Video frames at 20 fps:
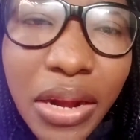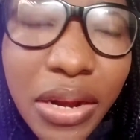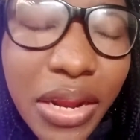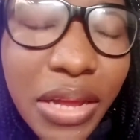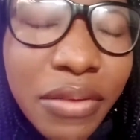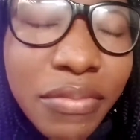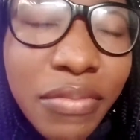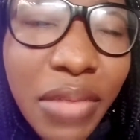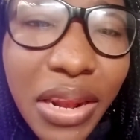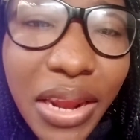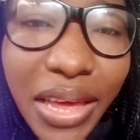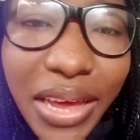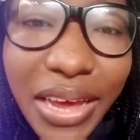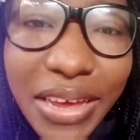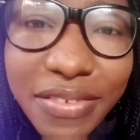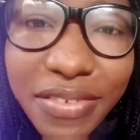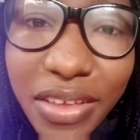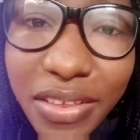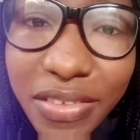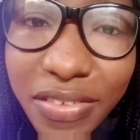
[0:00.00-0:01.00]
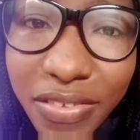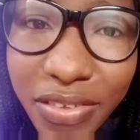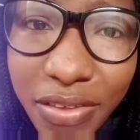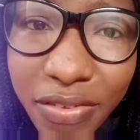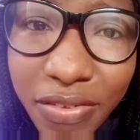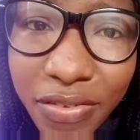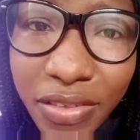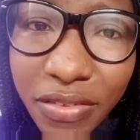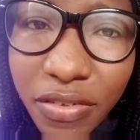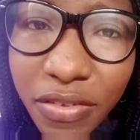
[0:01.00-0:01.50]
Then, like I said,
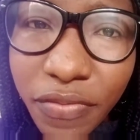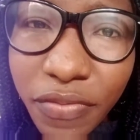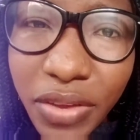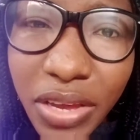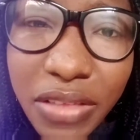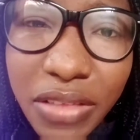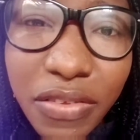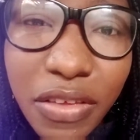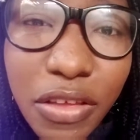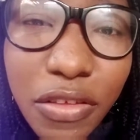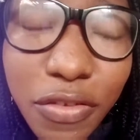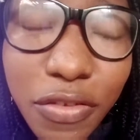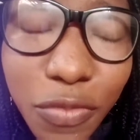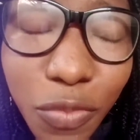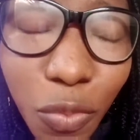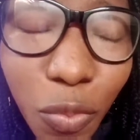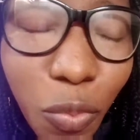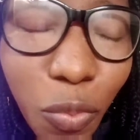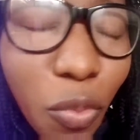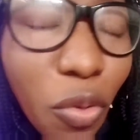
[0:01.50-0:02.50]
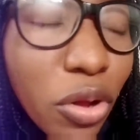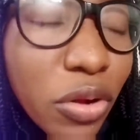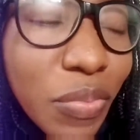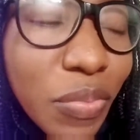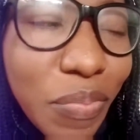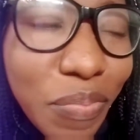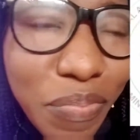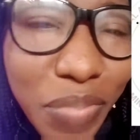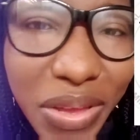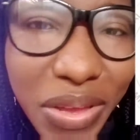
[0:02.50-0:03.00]
CAC certificate is
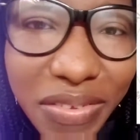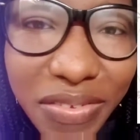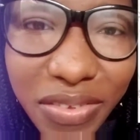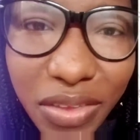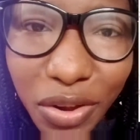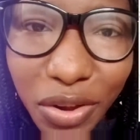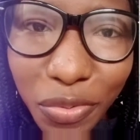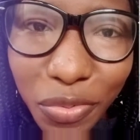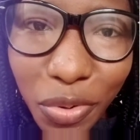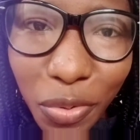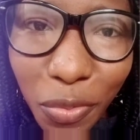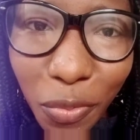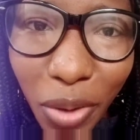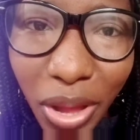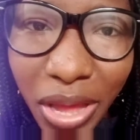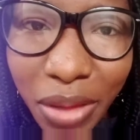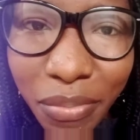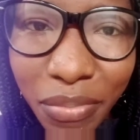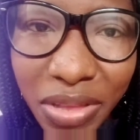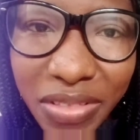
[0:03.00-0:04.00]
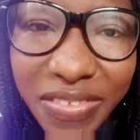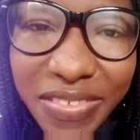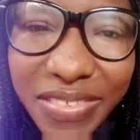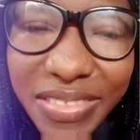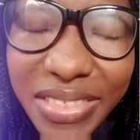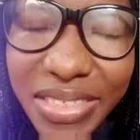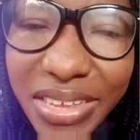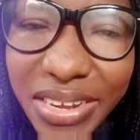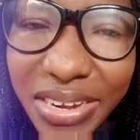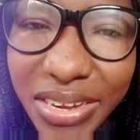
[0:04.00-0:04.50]
one basic requirement
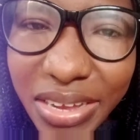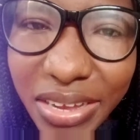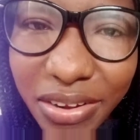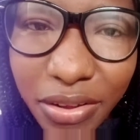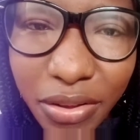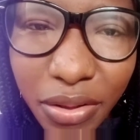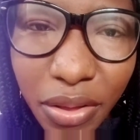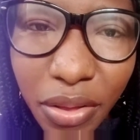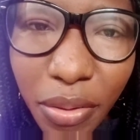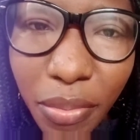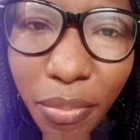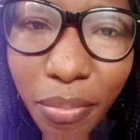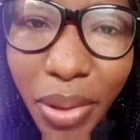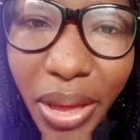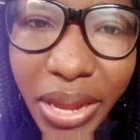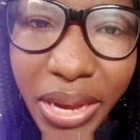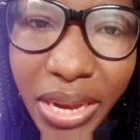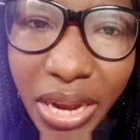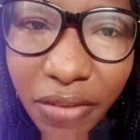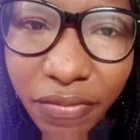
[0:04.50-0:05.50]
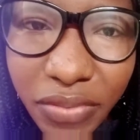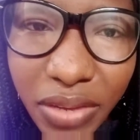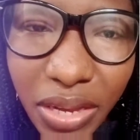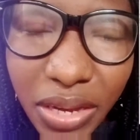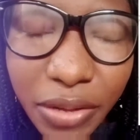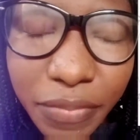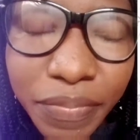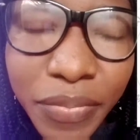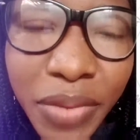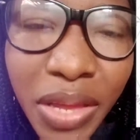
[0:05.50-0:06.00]
needed by
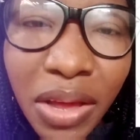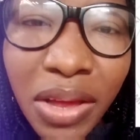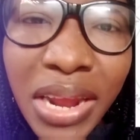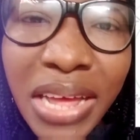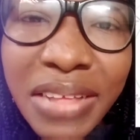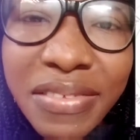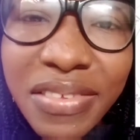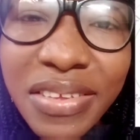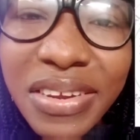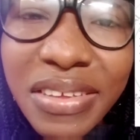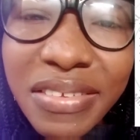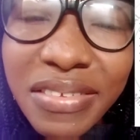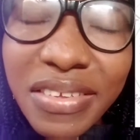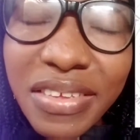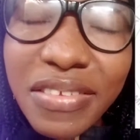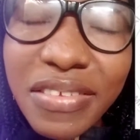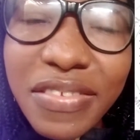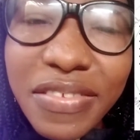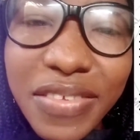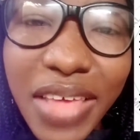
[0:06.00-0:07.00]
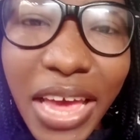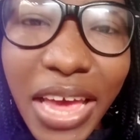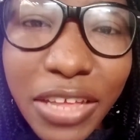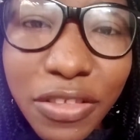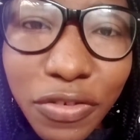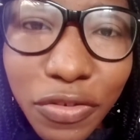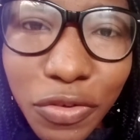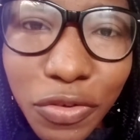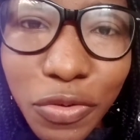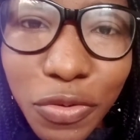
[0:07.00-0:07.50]
NAFDAC, and that thing is a
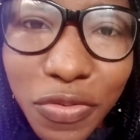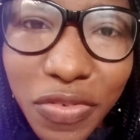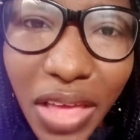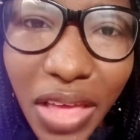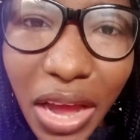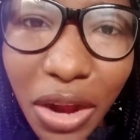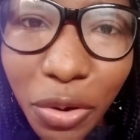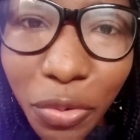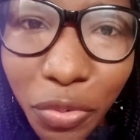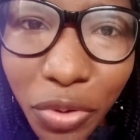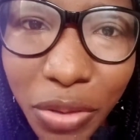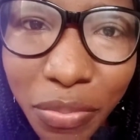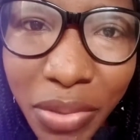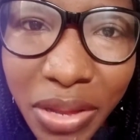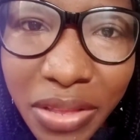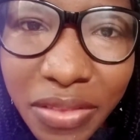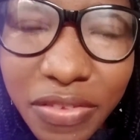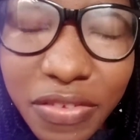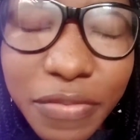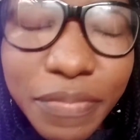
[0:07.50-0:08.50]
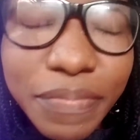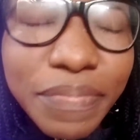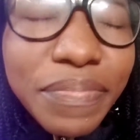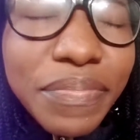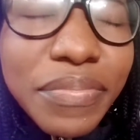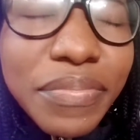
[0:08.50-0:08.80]
site use agreement.